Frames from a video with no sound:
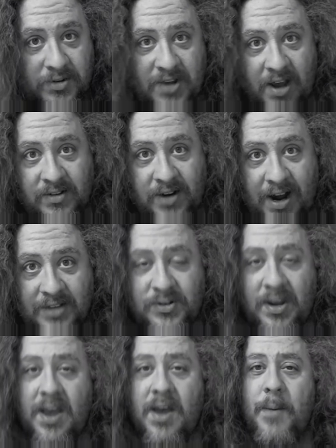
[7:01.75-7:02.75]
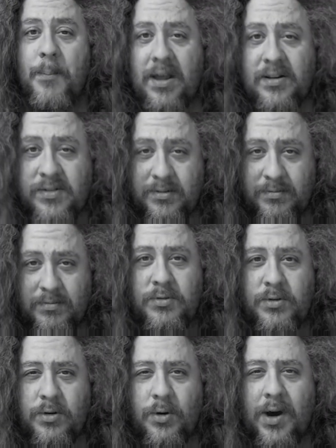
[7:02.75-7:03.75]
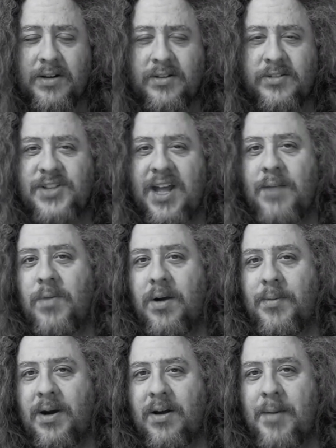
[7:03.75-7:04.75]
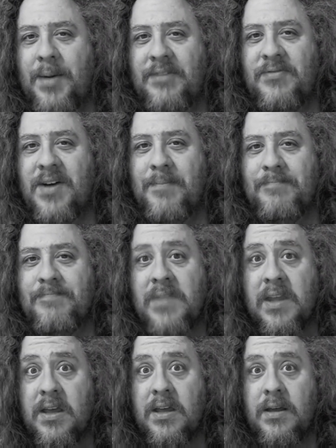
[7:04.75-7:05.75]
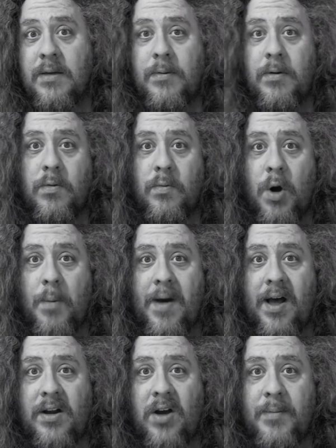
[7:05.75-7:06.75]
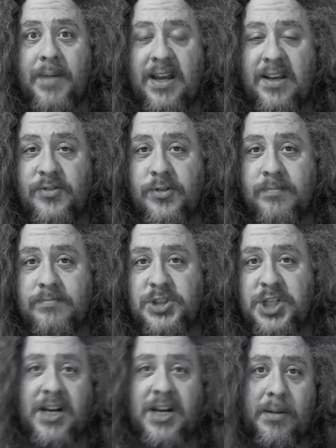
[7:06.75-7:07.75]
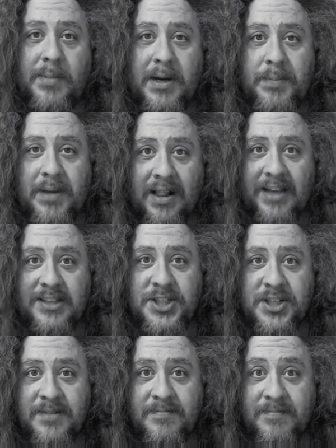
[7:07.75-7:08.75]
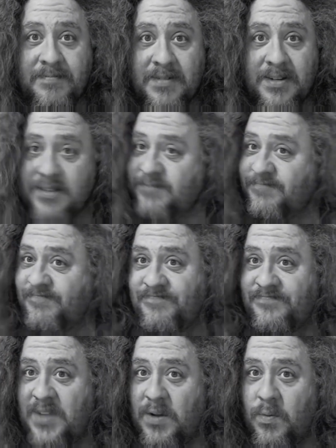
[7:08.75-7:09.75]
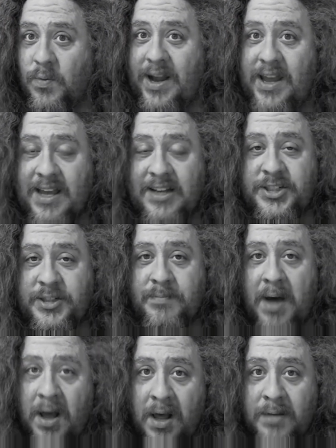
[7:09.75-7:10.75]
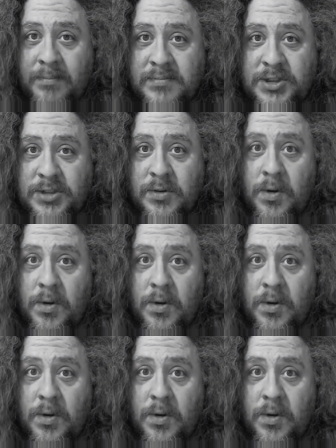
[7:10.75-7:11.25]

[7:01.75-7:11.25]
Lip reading: RS, but you understand where we're coming from. Robot armies, genetic manipulation, radiation bombs,